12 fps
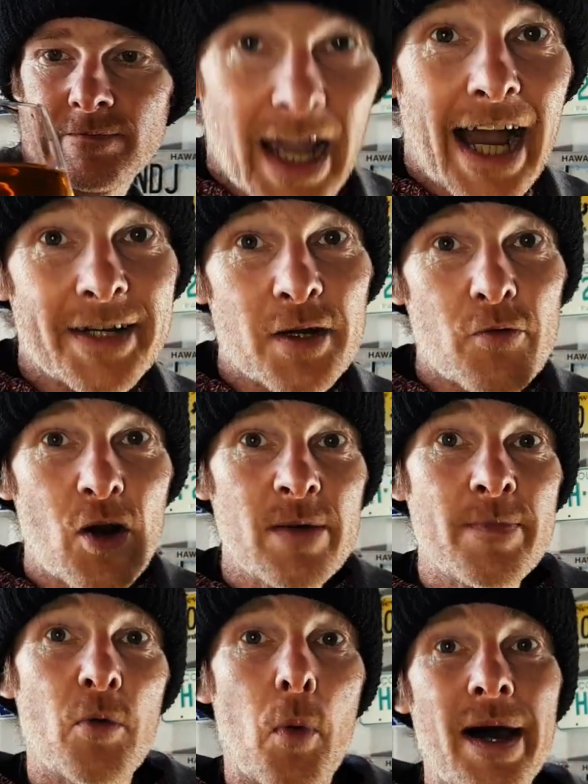And
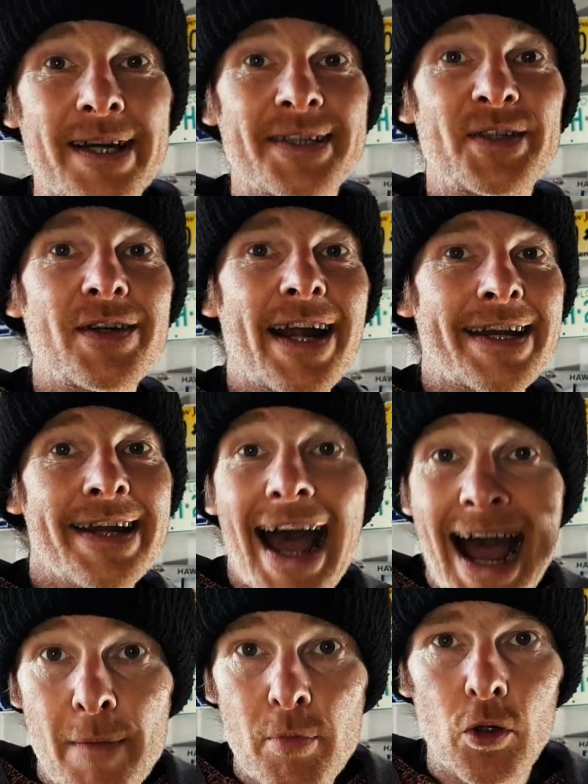aroma-wise, you get an
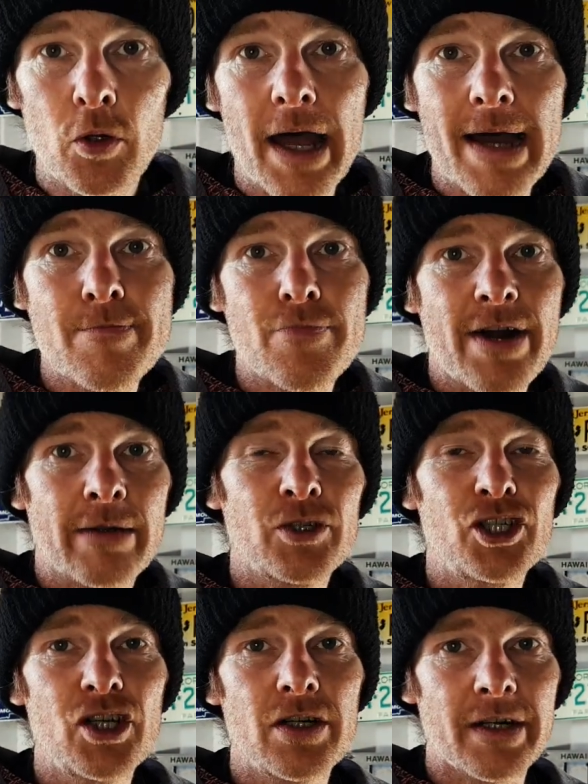apple and brown
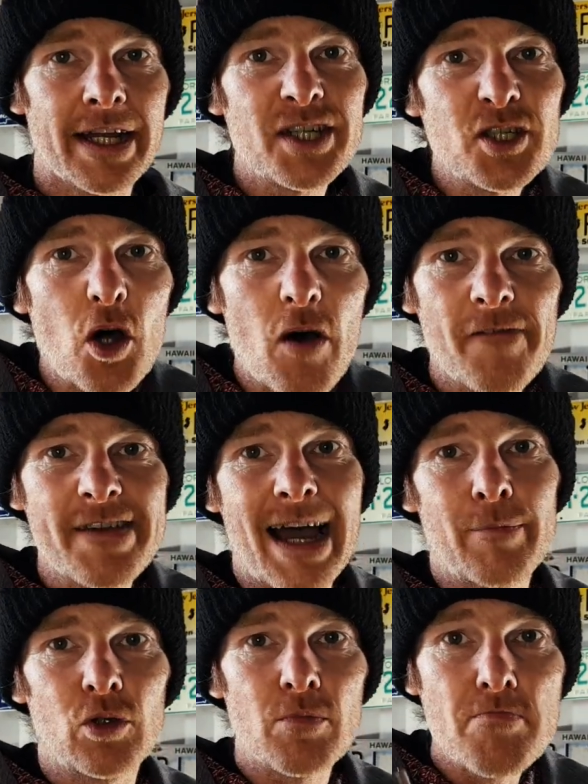sugar, like toffee
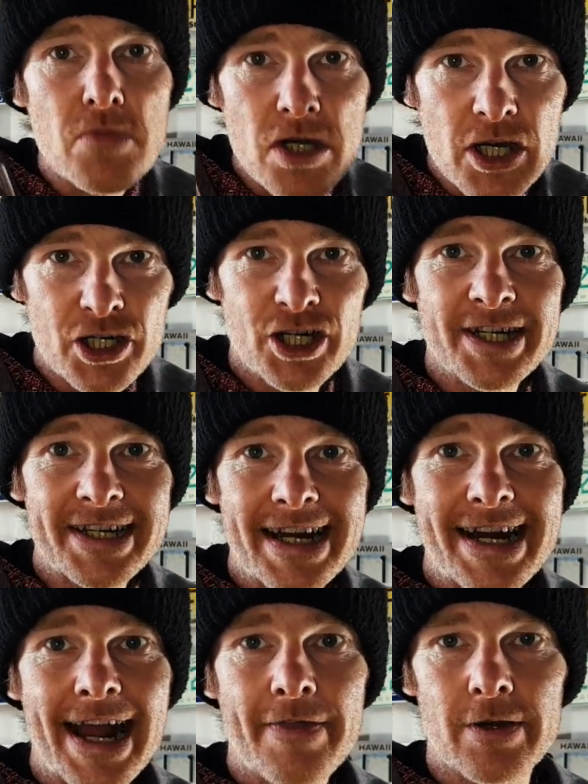apple, merging
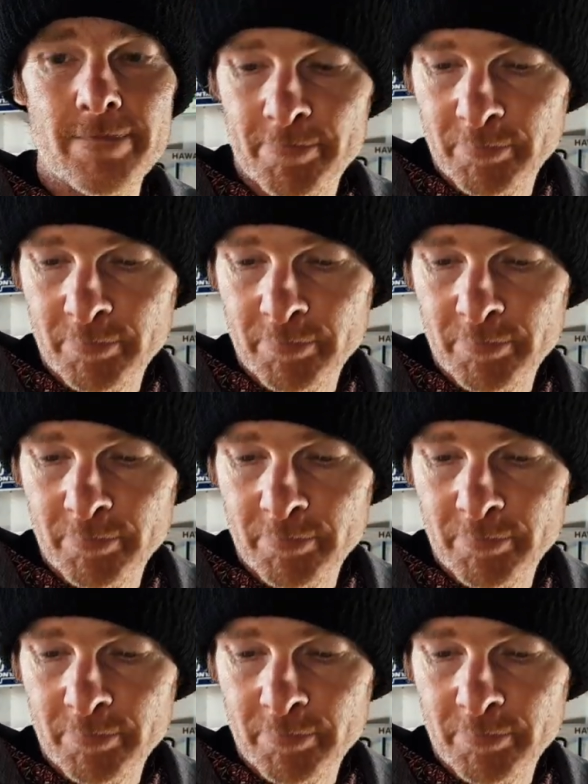together.